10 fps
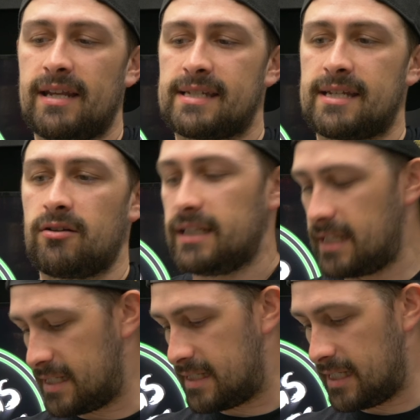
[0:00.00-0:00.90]
necessarily
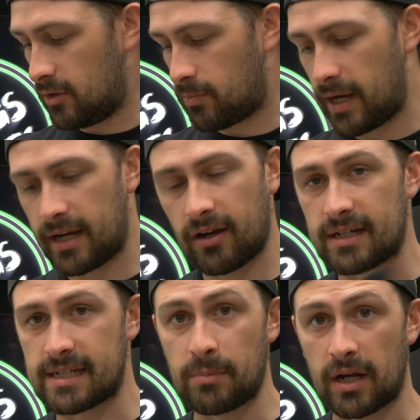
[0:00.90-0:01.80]
a deal breaker
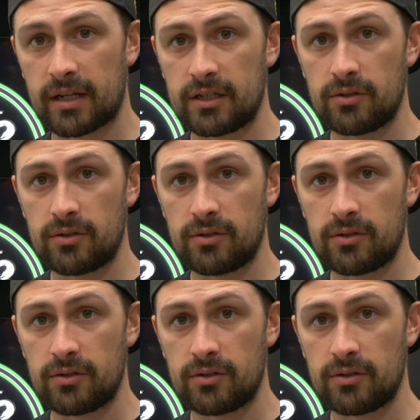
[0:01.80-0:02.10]
because I'm not going